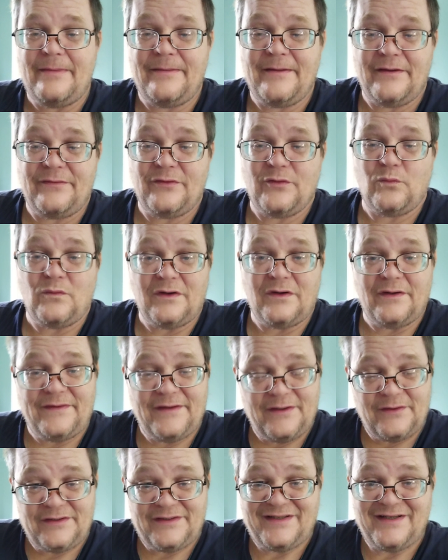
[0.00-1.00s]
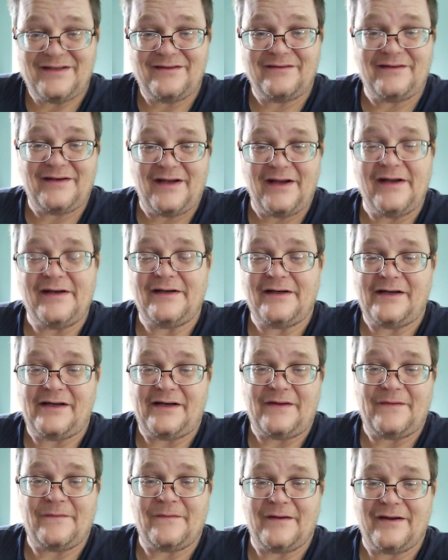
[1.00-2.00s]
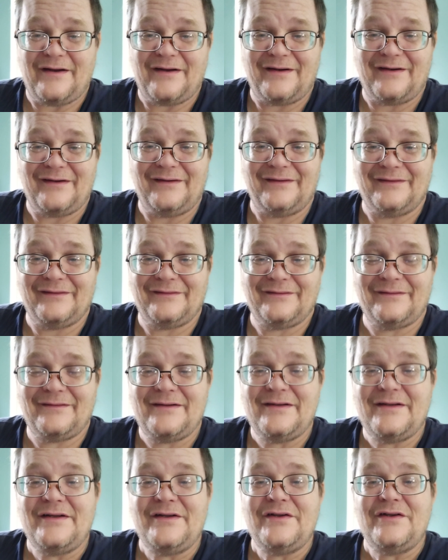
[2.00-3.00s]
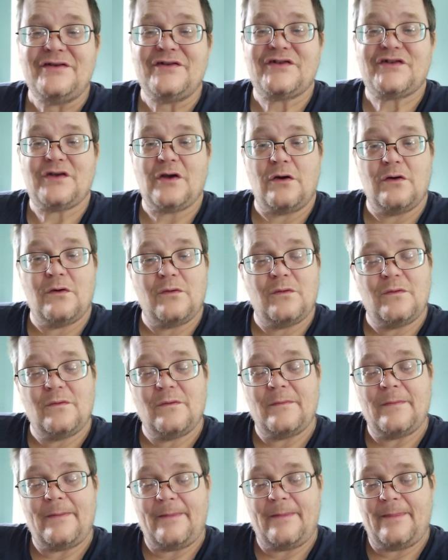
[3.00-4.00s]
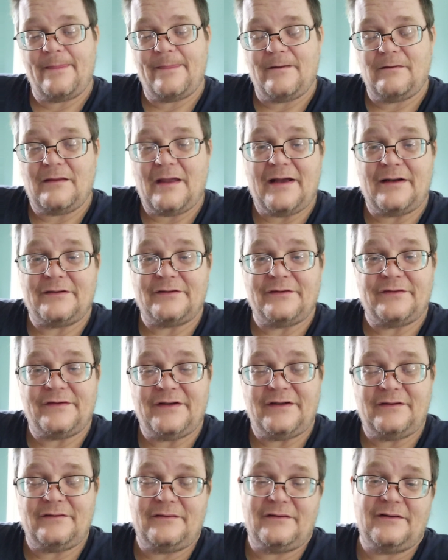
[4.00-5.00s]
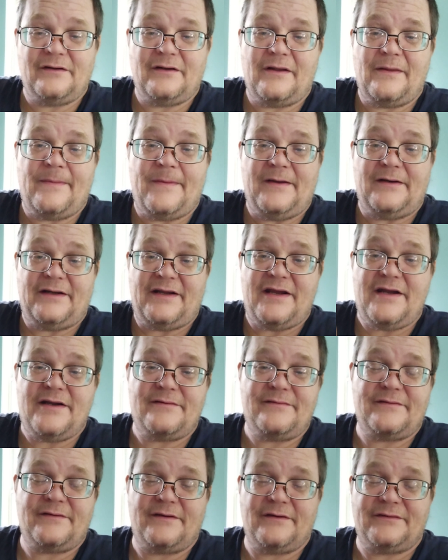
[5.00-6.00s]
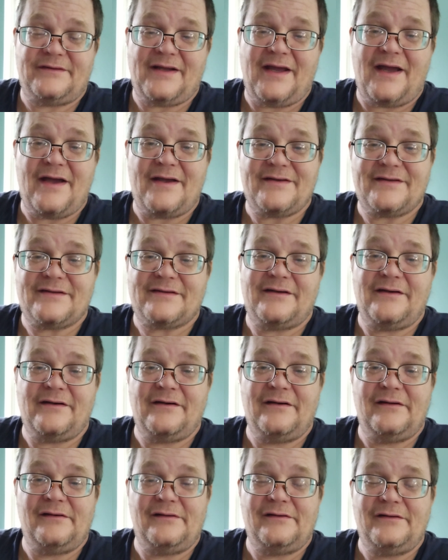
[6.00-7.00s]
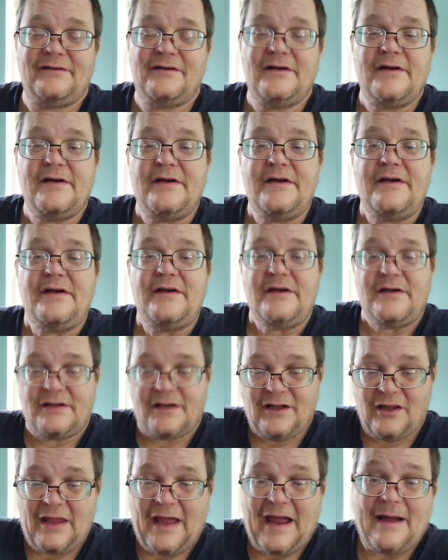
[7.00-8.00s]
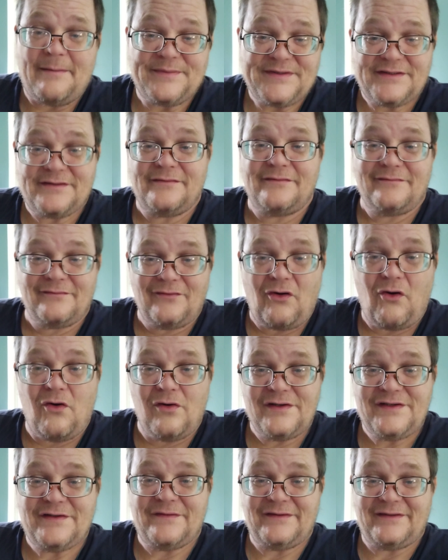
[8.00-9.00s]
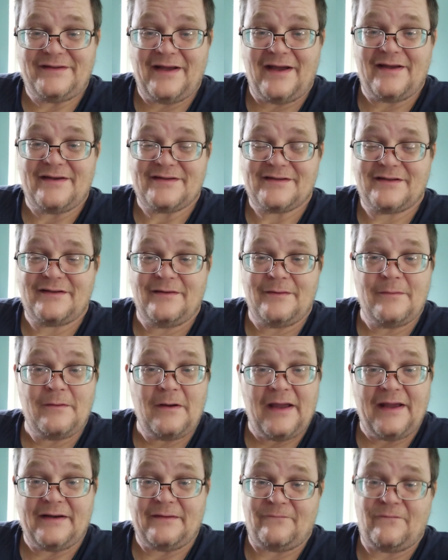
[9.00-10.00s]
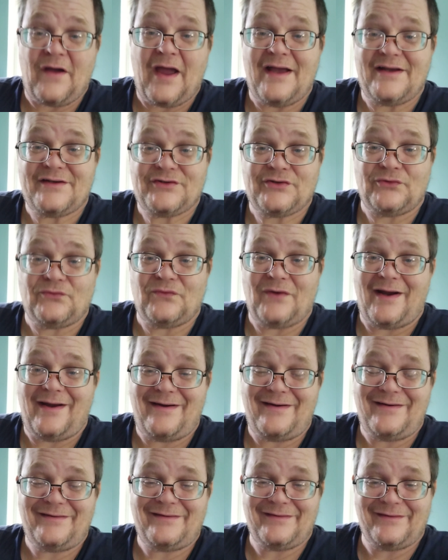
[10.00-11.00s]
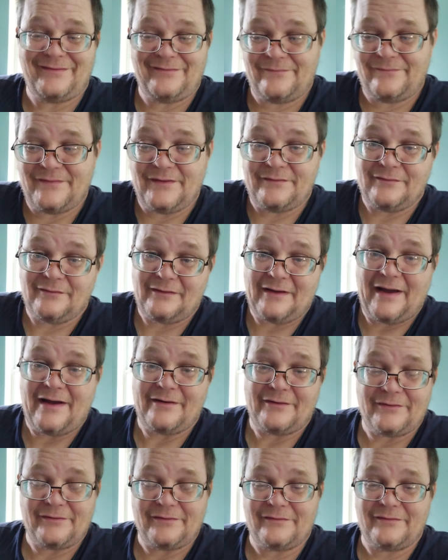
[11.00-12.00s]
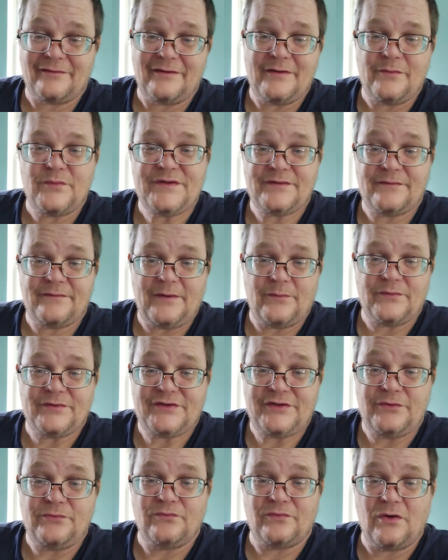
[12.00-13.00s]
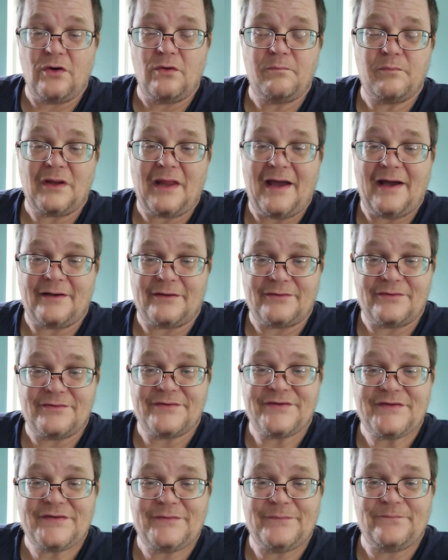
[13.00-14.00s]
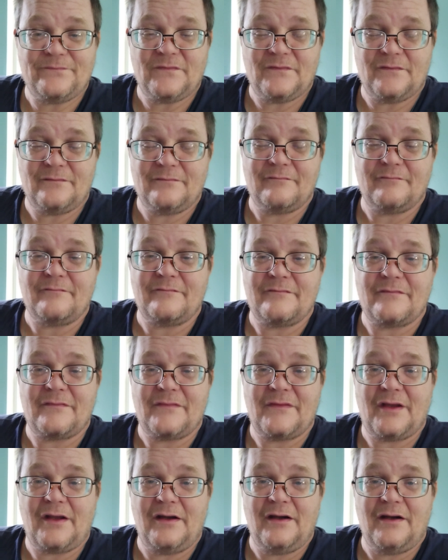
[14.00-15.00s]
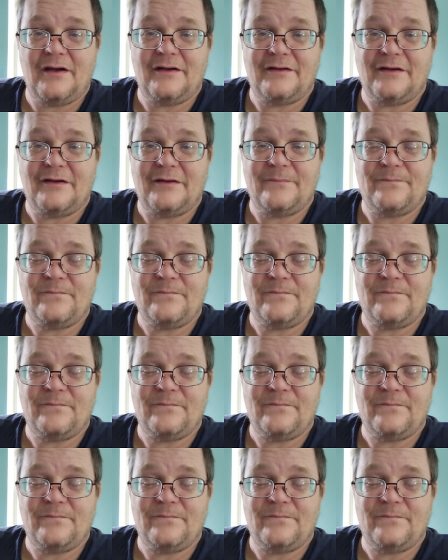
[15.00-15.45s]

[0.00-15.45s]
than the one that didn't hit anything. So the ladder that hit the desk collapsed onto the desk at a faster rate than the ladder. They were two rope ladders, and